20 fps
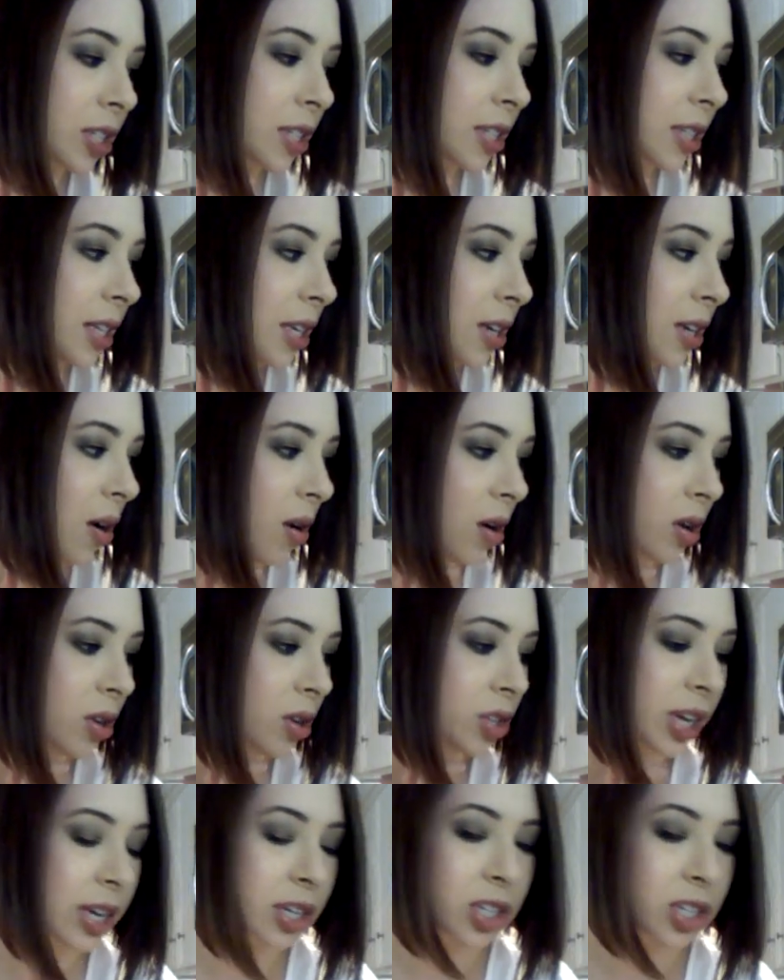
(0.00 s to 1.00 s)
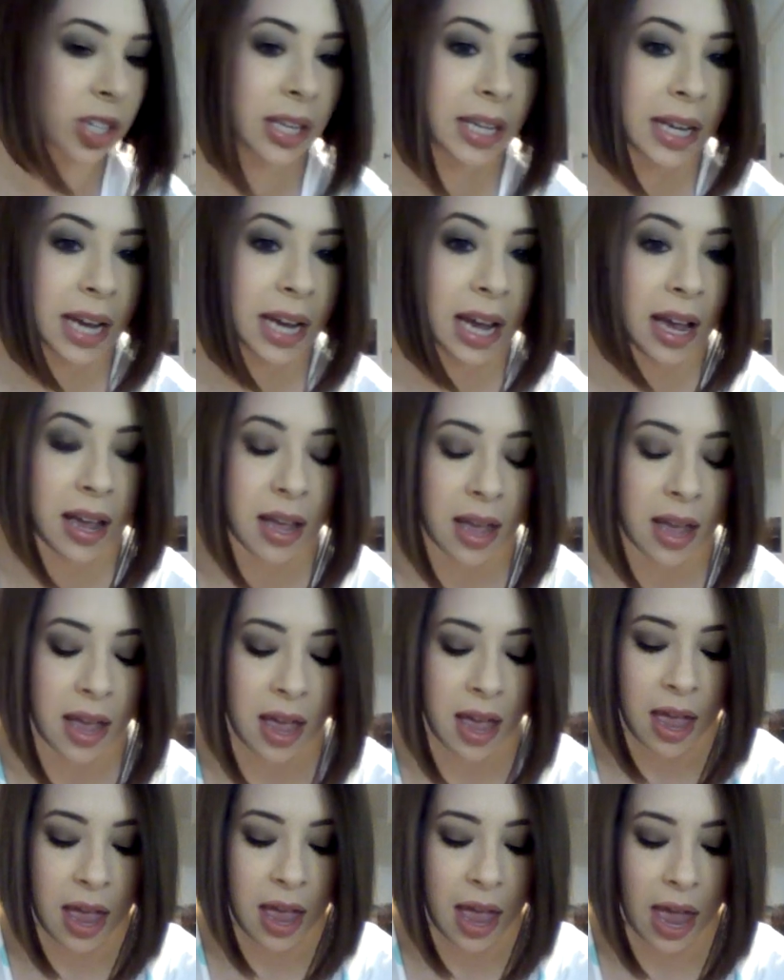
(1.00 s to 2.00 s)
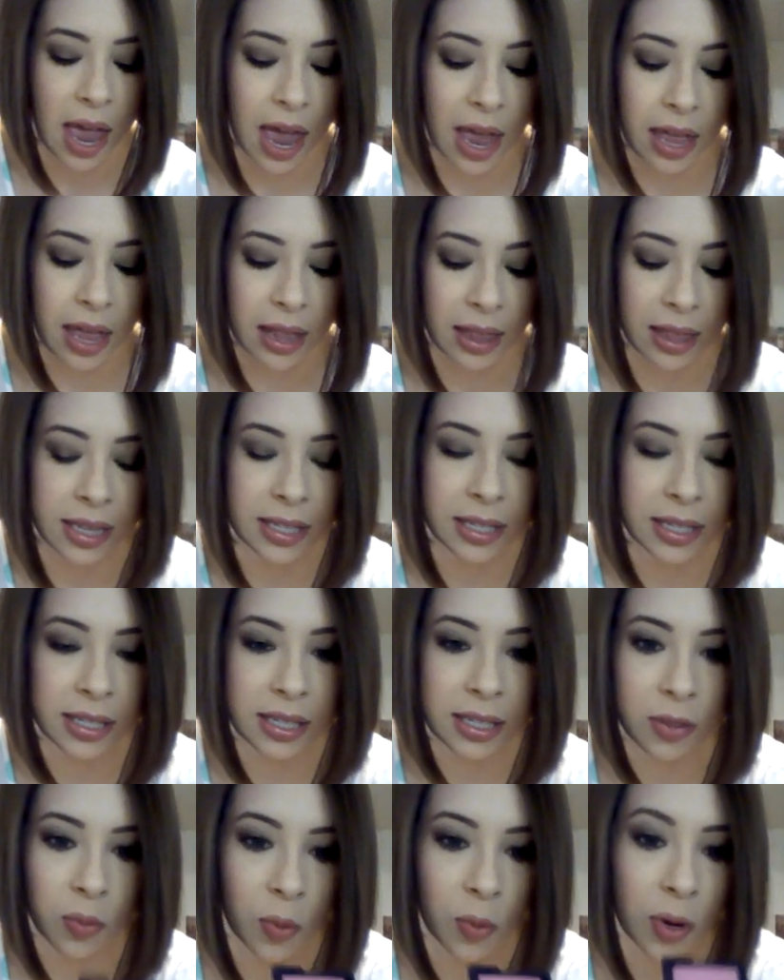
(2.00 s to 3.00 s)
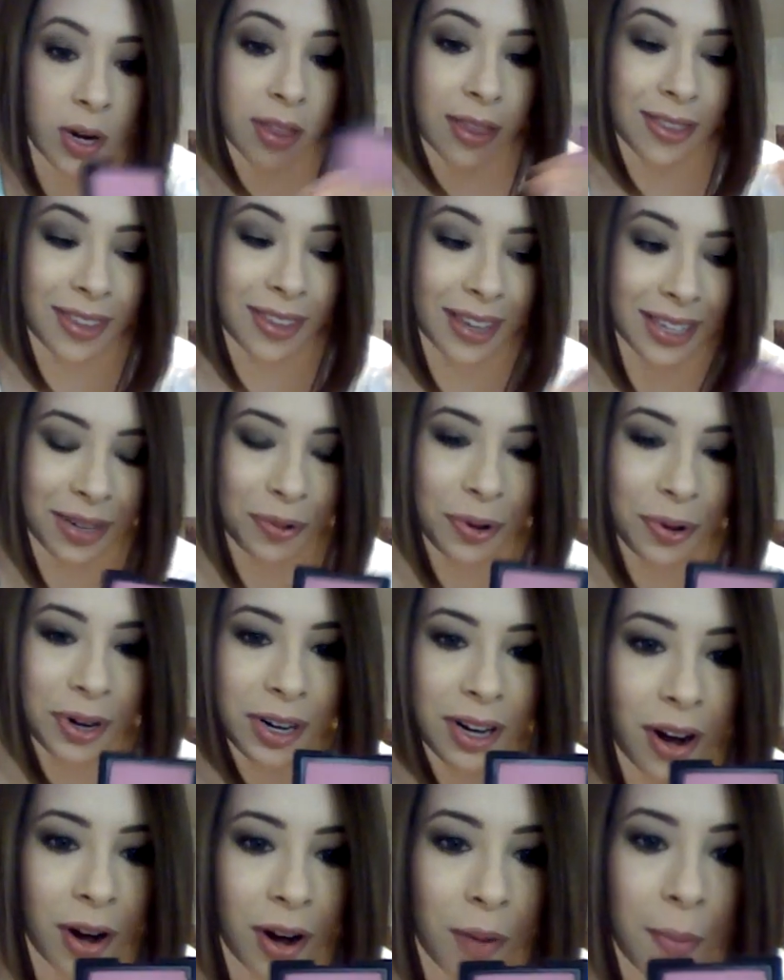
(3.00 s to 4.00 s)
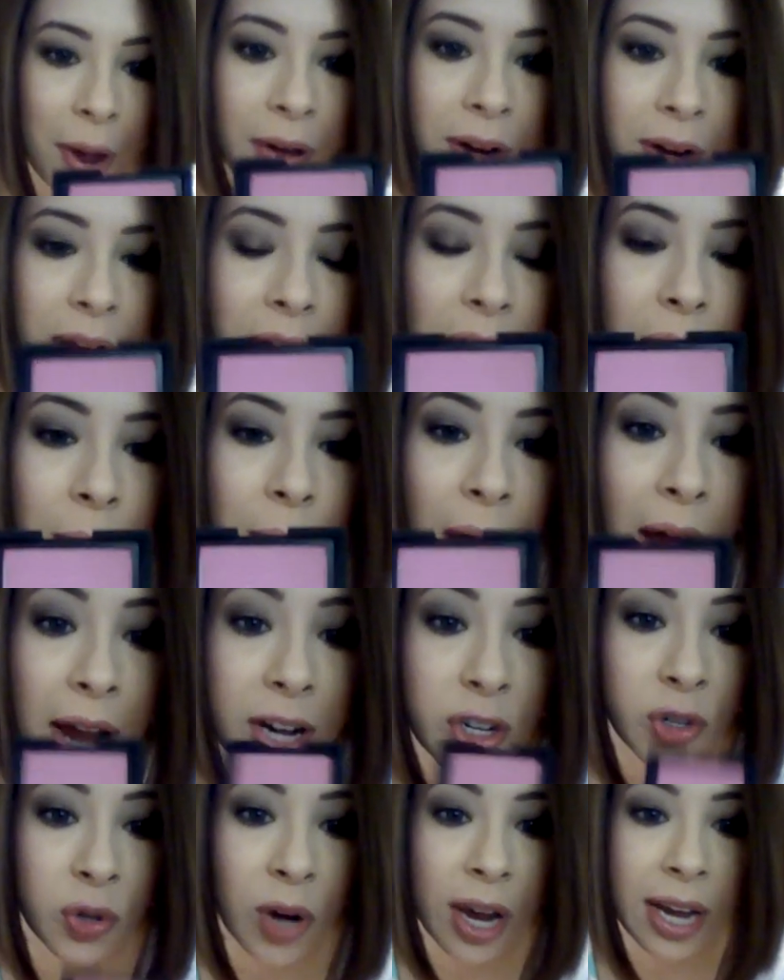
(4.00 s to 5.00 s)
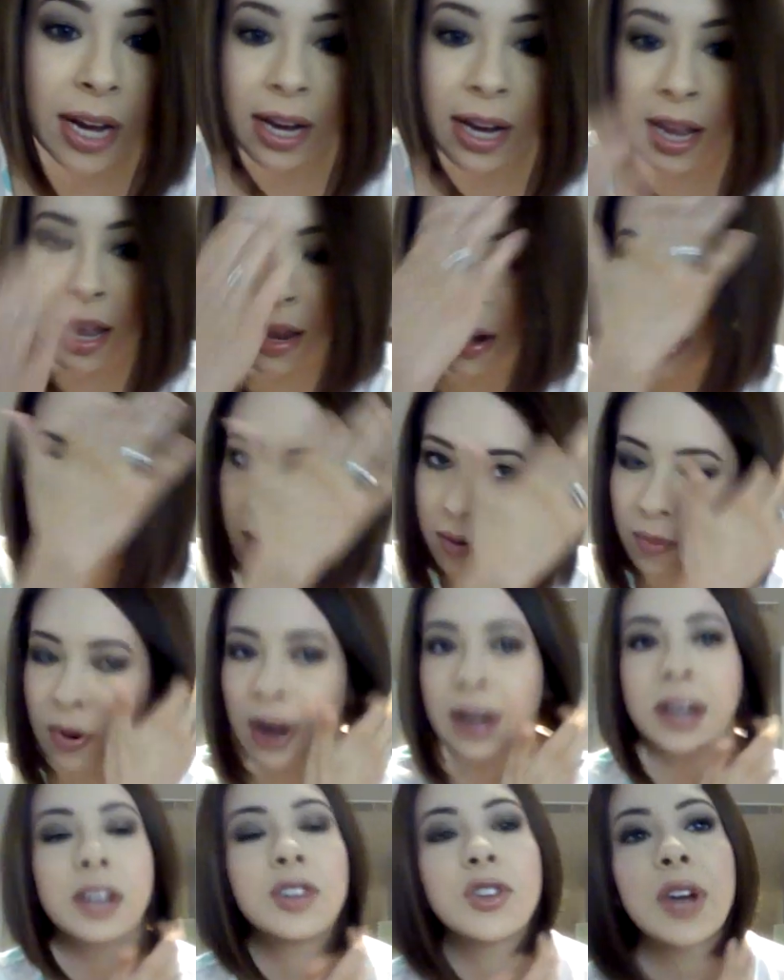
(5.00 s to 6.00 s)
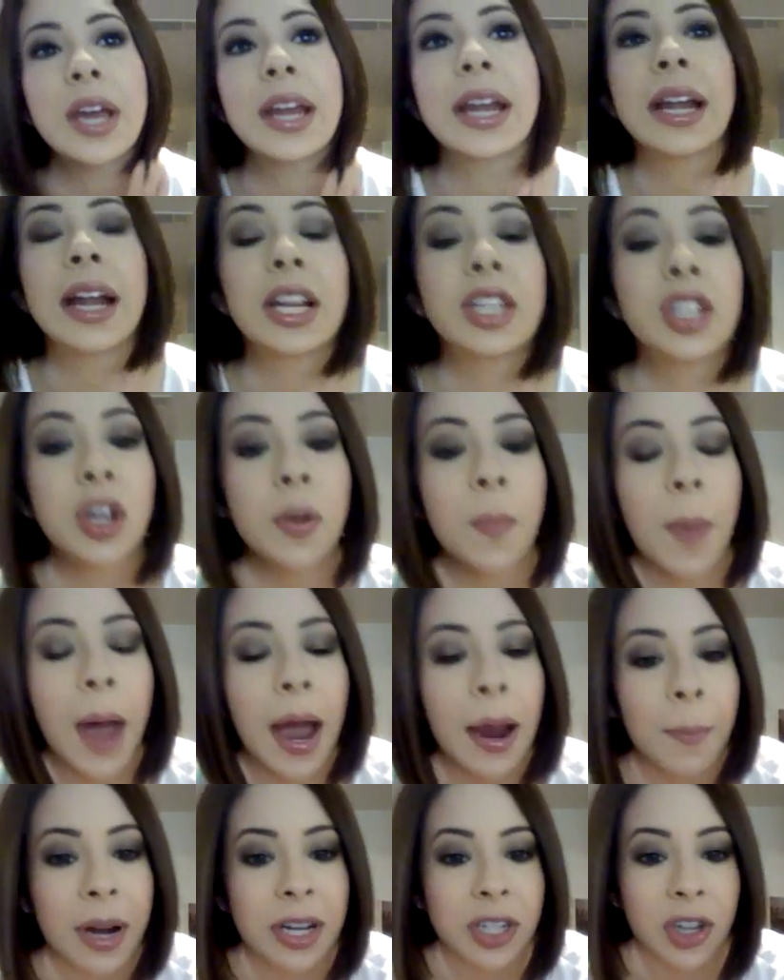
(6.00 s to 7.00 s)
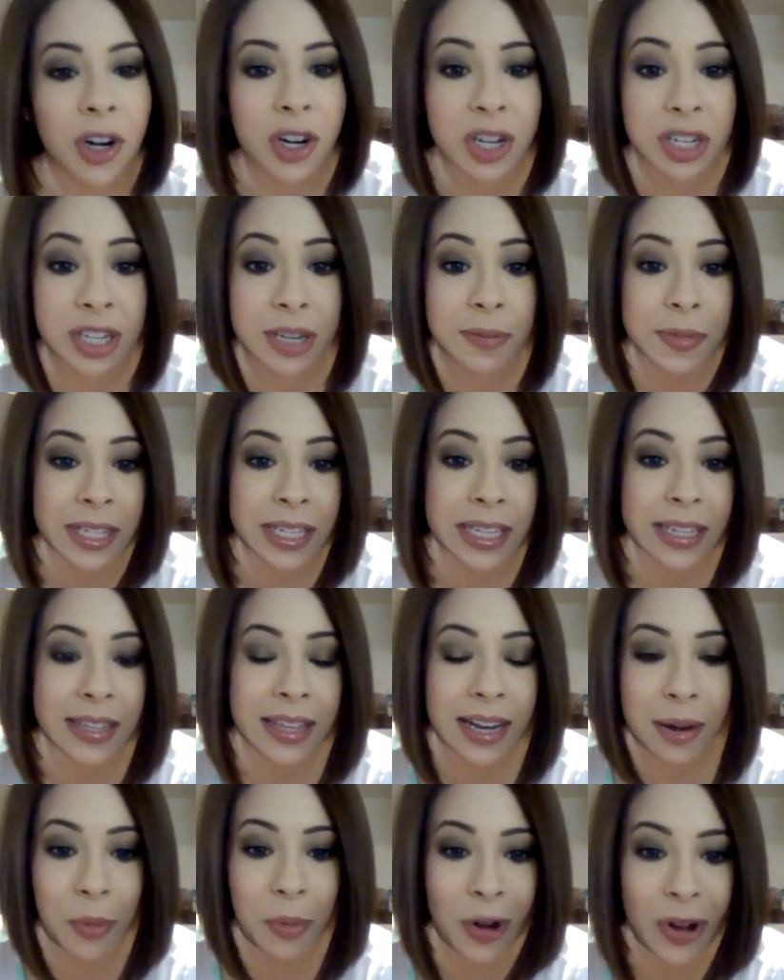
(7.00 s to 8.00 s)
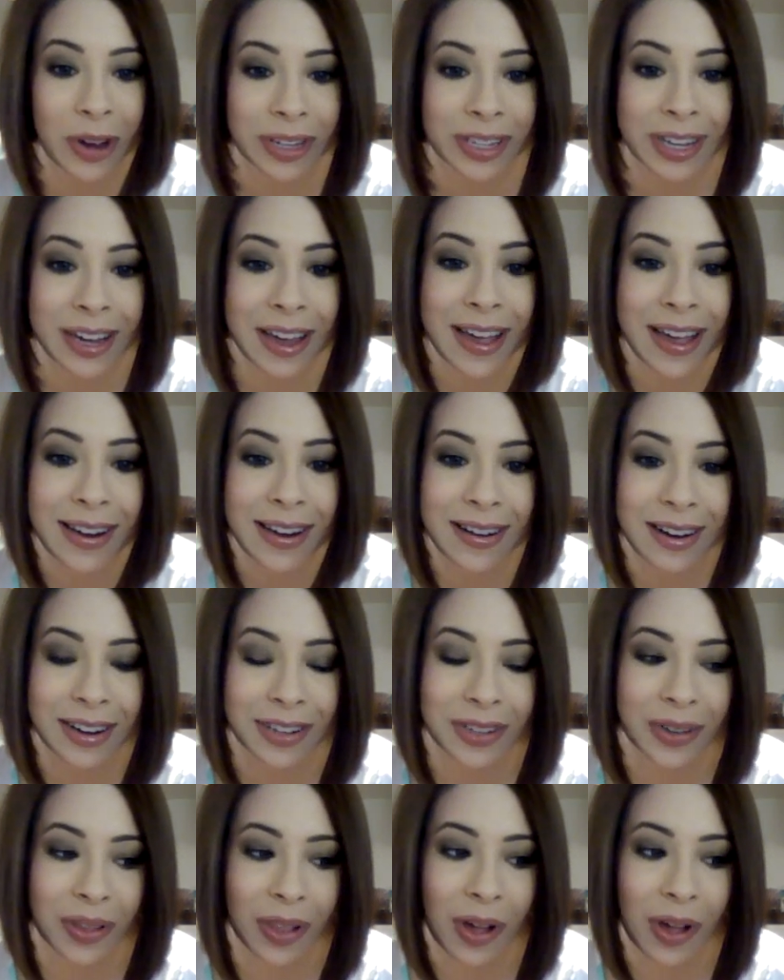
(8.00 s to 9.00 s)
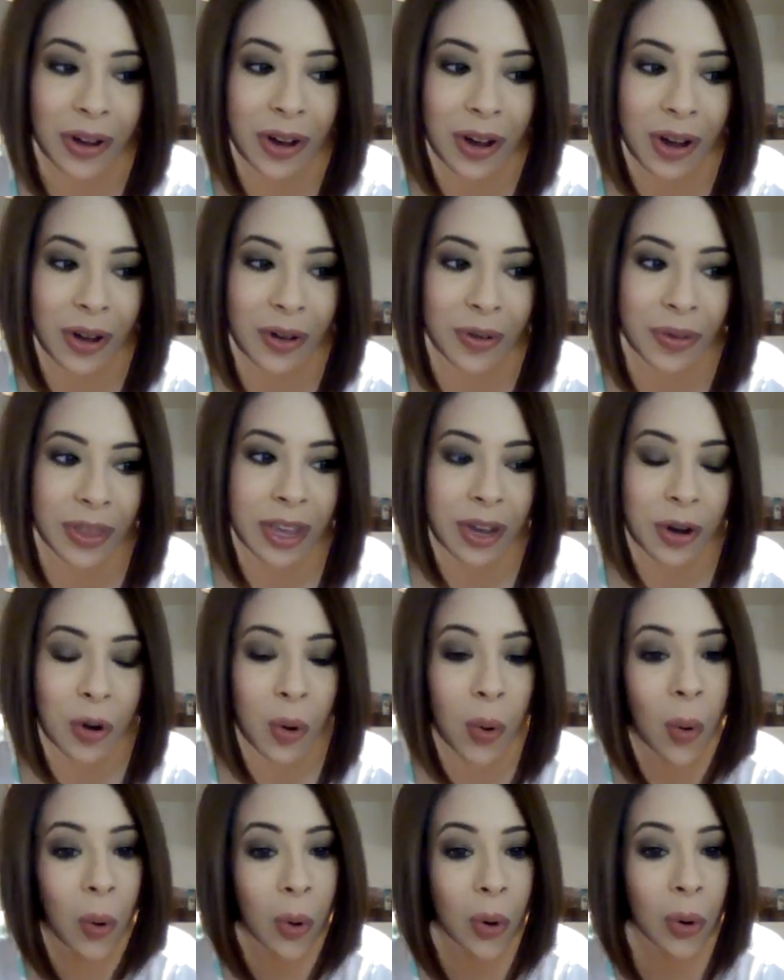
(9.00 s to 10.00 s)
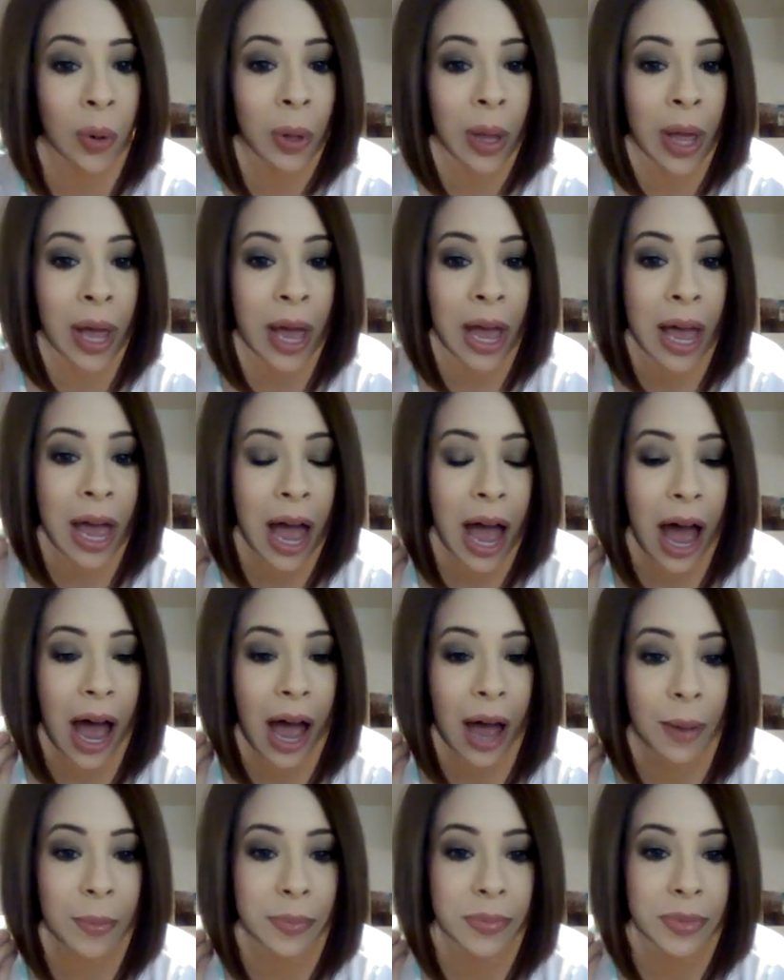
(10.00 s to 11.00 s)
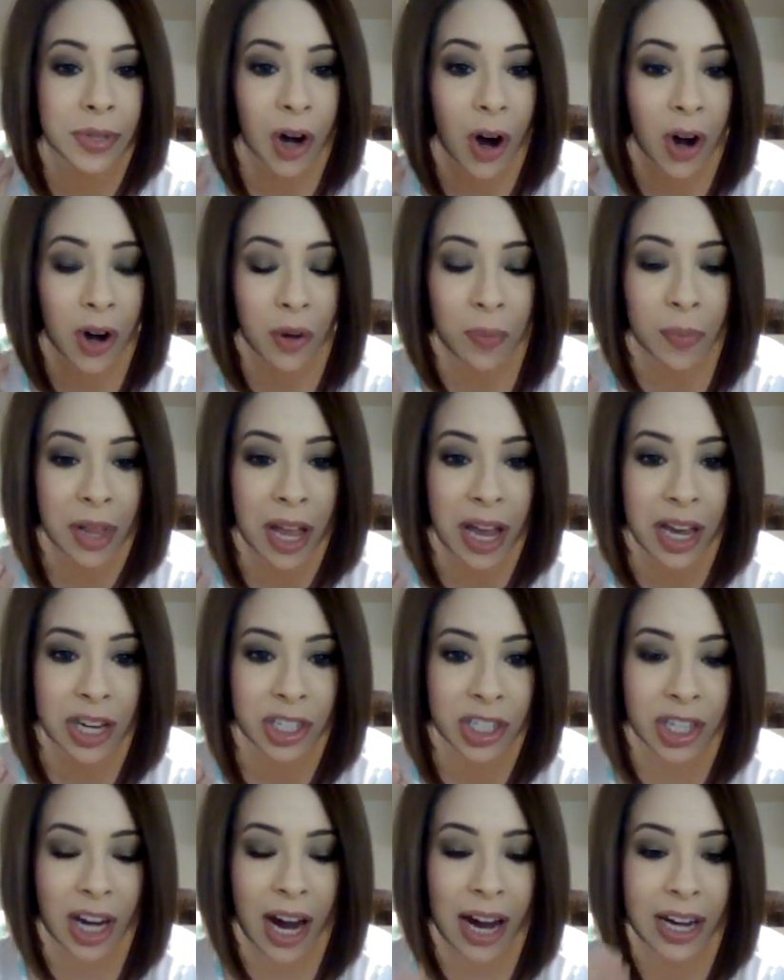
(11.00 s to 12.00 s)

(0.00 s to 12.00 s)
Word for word: It's the NARS Angelika, and this is one of the things I wanted to talk about. Um, I traded in, or I didn't trade in, I took back my Tarte Tipsy that I bought not too long ago, the Coral um, Tarte Blush.